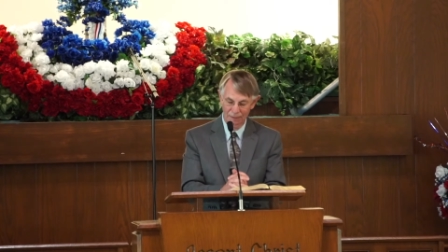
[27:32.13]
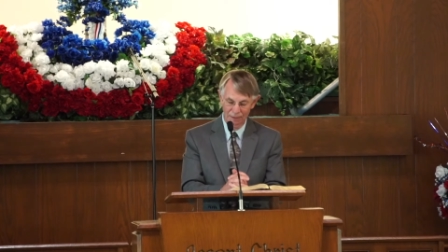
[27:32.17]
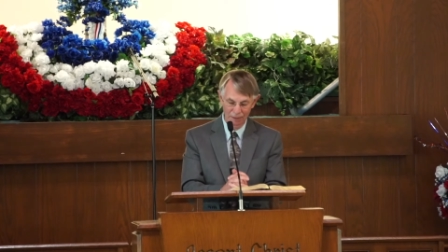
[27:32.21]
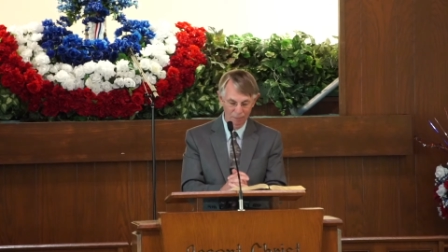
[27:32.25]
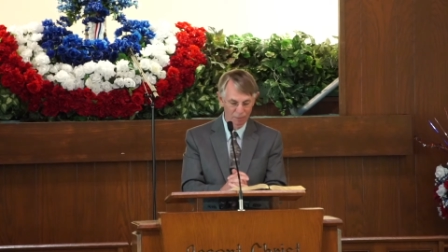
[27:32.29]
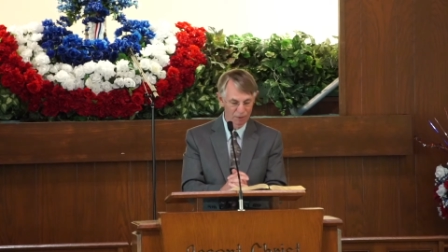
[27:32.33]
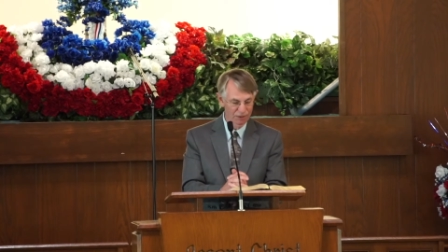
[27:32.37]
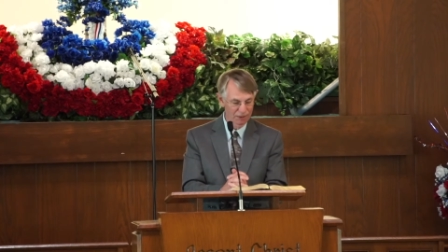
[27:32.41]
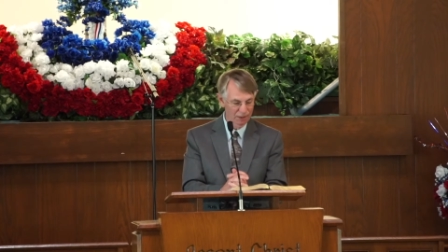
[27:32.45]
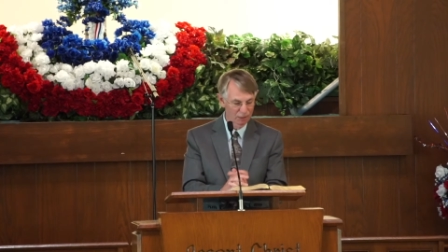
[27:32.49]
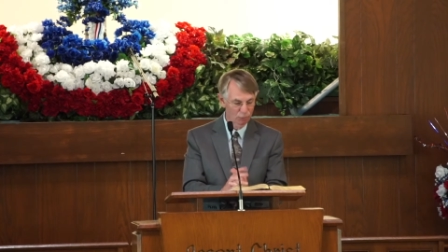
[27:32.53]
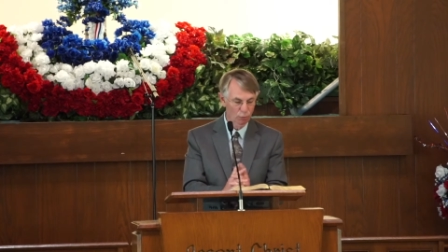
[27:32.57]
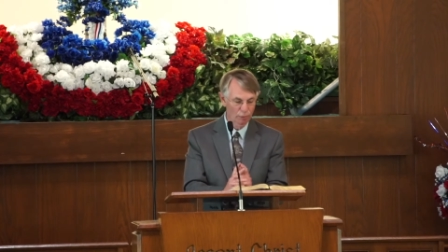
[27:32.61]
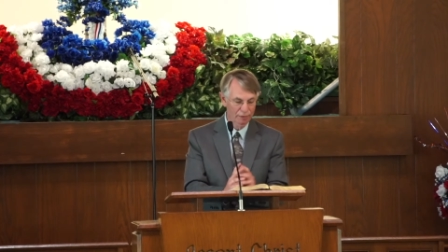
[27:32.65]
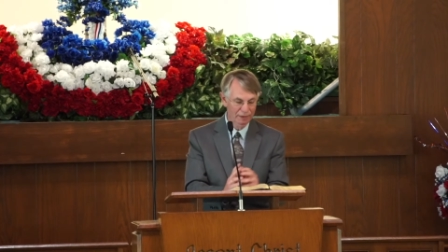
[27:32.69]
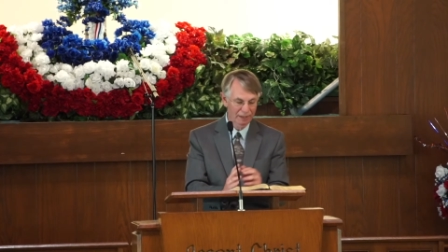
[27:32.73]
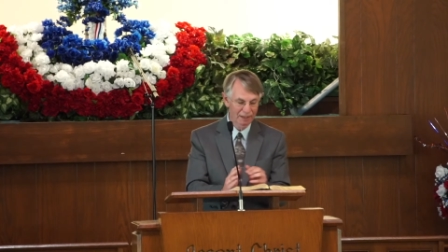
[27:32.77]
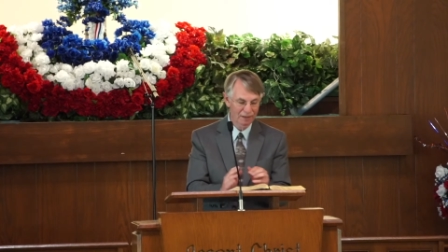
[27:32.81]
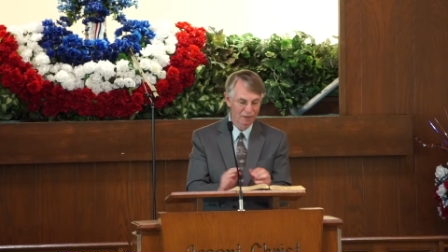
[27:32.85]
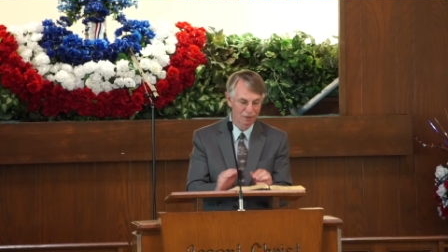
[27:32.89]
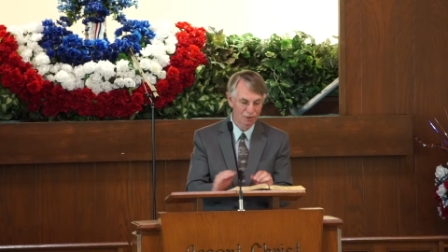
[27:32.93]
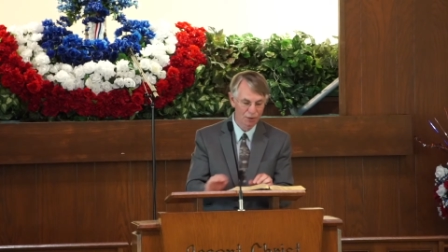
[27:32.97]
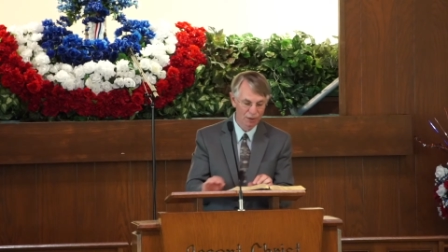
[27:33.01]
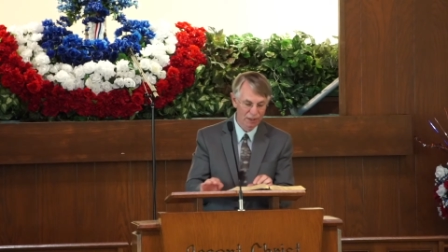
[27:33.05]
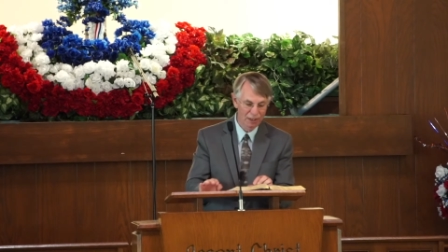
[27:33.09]
Someone says, well,
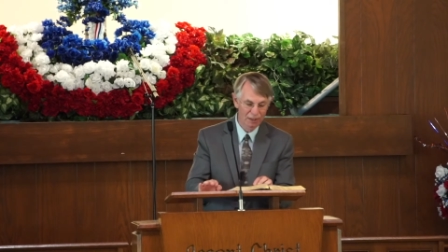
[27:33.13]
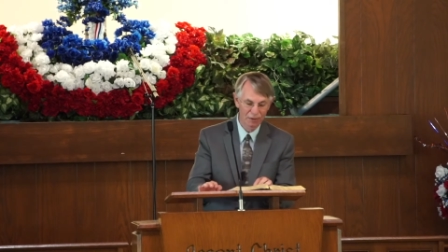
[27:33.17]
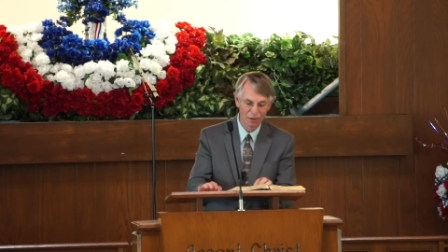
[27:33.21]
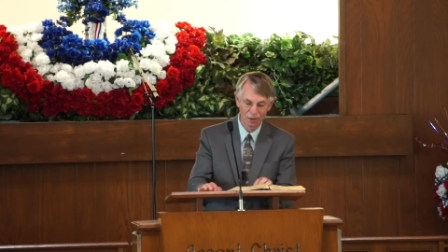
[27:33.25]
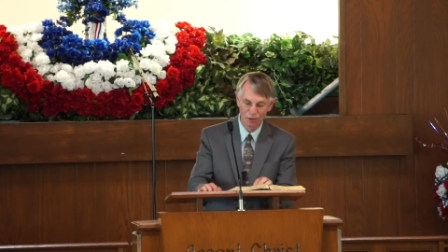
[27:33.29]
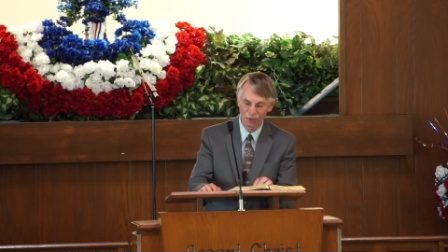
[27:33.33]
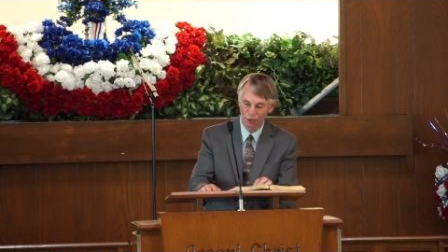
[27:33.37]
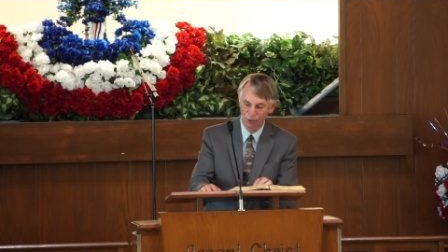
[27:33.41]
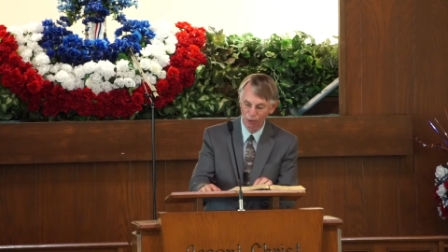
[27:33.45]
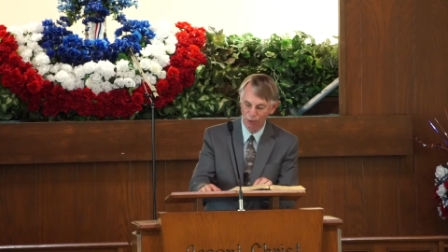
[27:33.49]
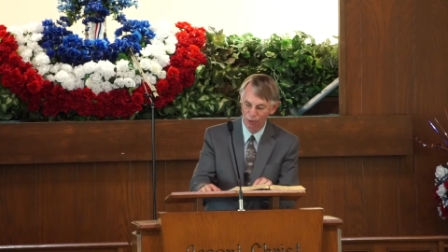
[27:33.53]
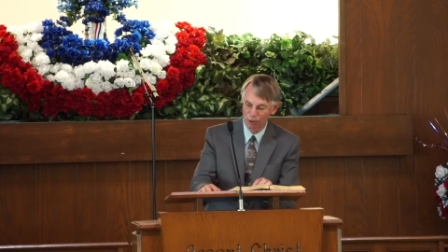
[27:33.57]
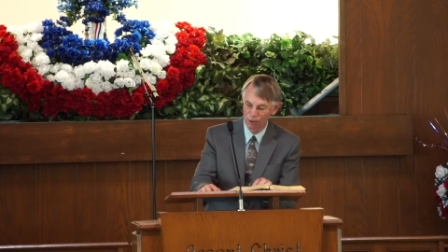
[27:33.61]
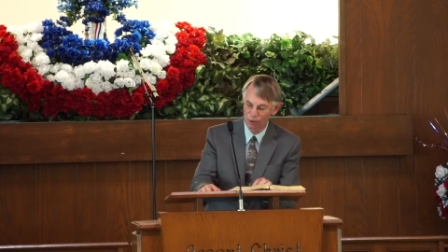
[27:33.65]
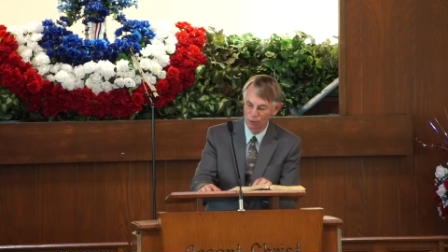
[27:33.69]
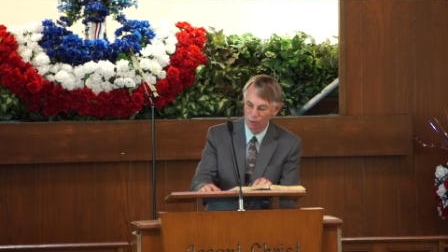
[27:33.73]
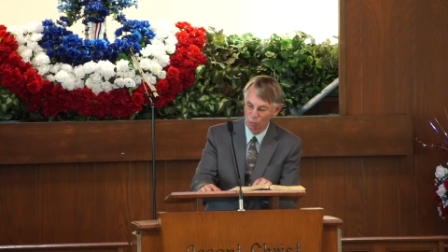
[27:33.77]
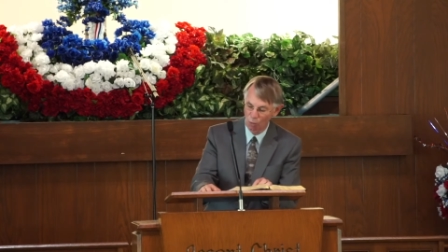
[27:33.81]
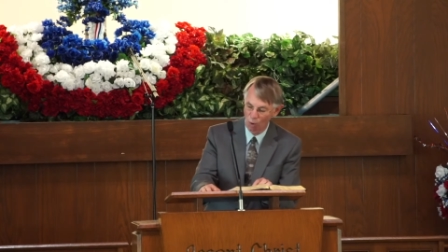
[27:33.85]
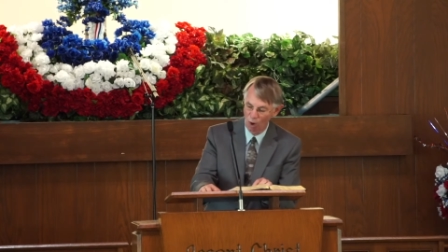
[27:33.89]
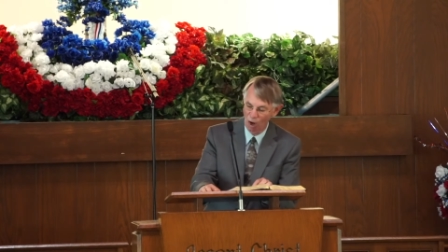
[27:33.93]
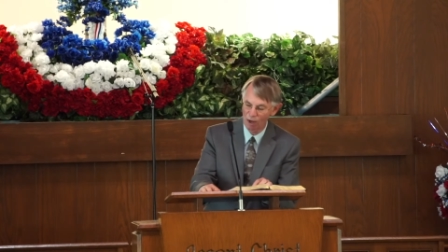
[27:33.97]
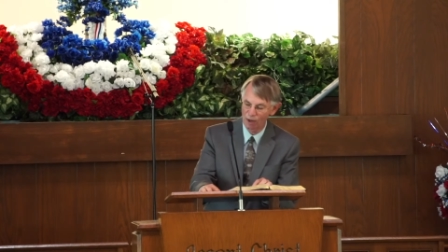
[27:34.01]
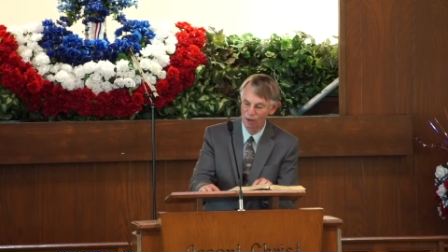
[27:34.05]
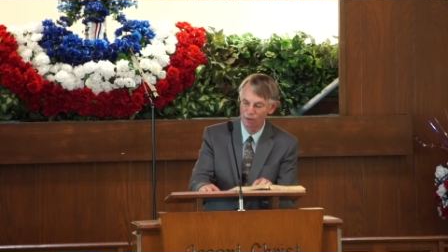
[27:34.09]
didn't Jesus turn the
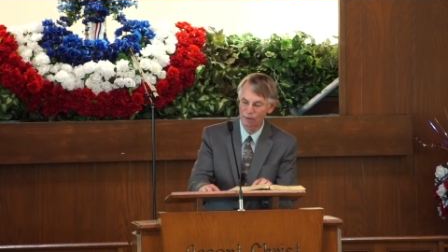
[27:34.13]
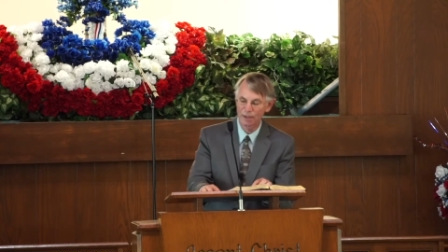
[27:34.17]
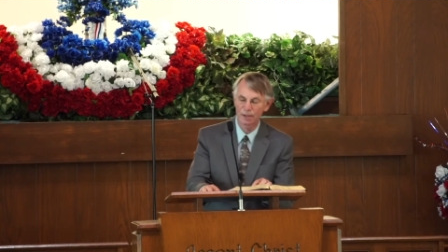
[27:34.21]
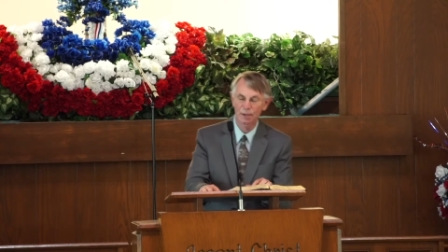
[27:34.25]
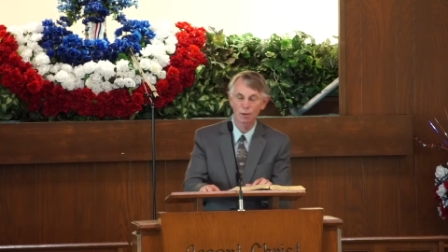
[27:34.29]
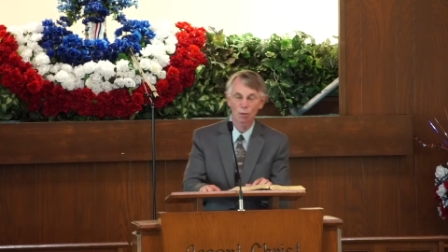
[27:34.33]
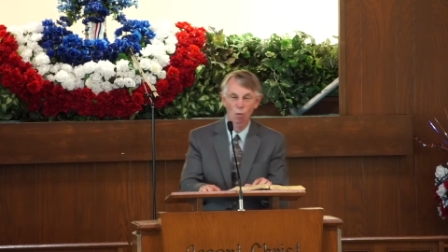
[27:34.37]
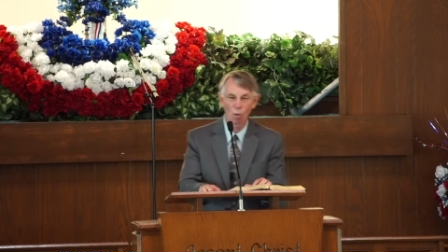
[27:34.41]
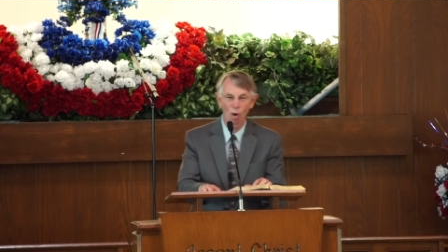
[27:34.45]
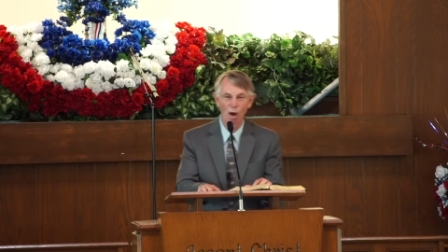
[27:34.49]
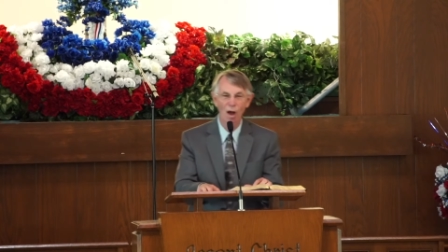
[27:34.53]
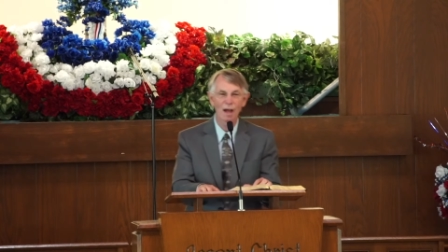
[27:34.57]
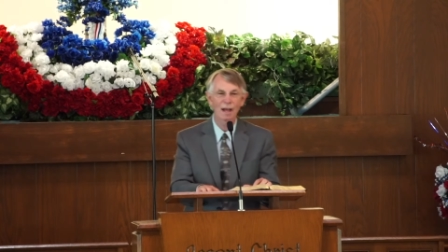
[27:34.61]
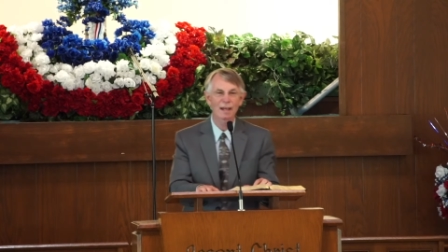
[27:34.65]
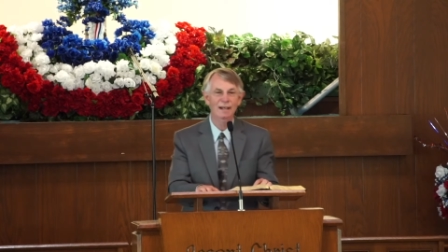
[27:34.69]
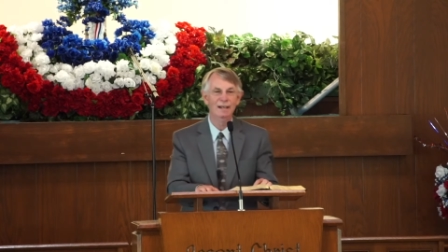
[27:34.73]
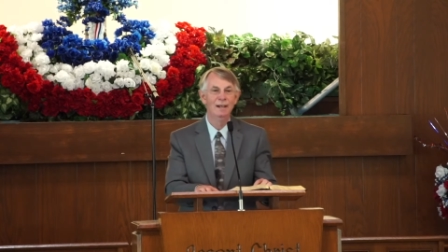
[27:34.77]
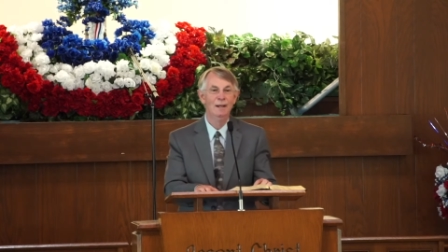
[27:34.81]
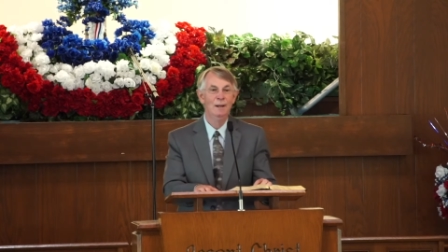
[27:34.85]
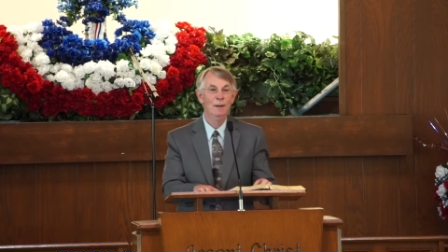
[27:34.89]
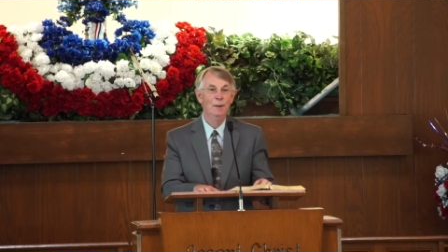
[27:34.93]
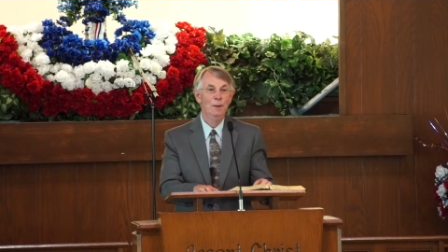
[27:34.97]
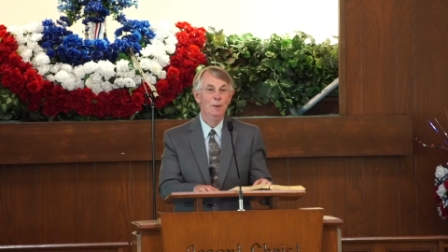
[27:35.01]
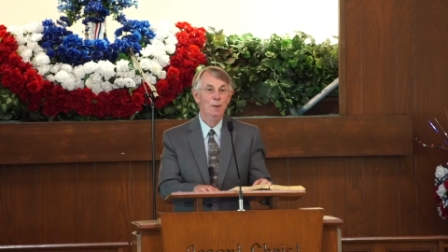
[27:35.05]
water into wine?